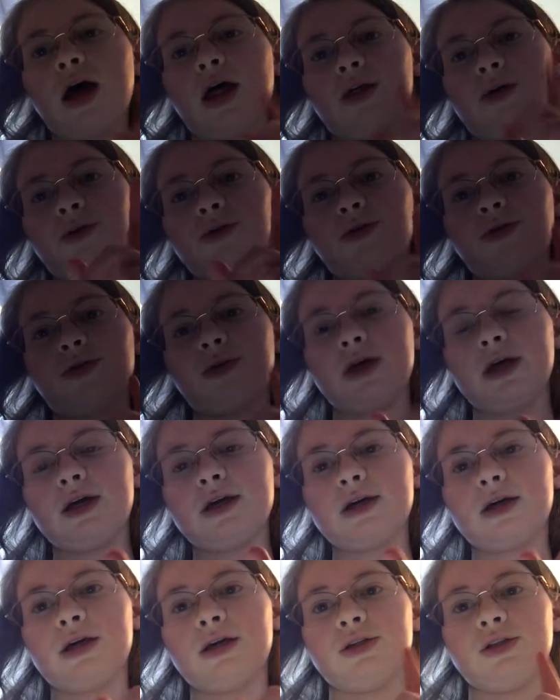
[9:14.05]
I don't
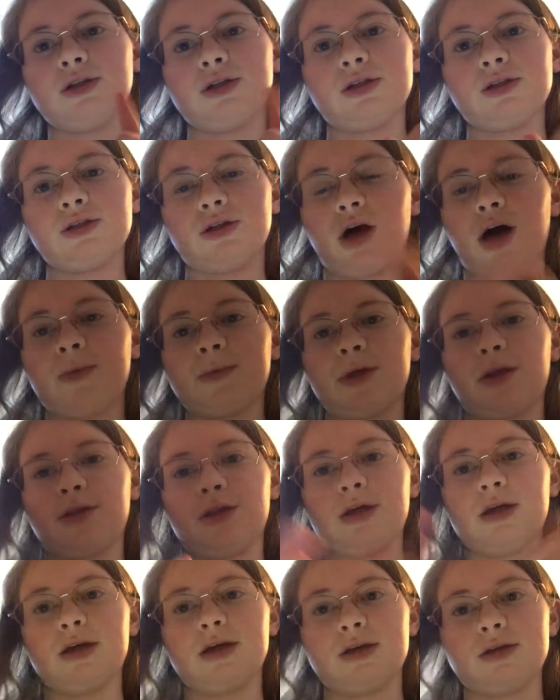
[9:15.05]
think it just stopped. I
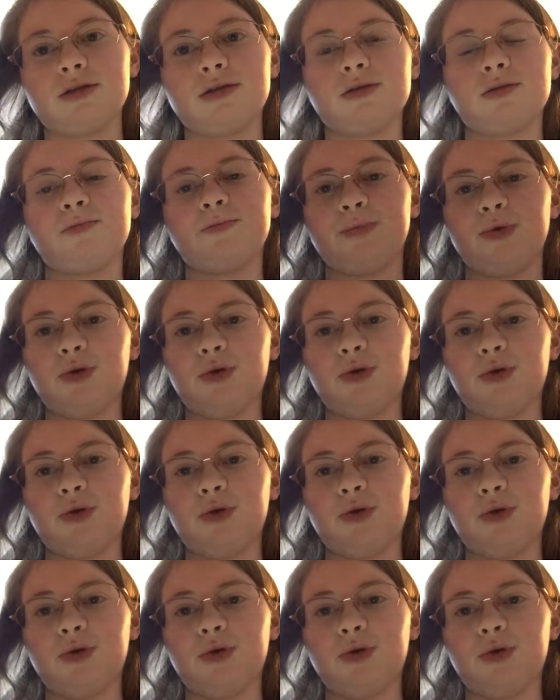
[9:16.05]
think it's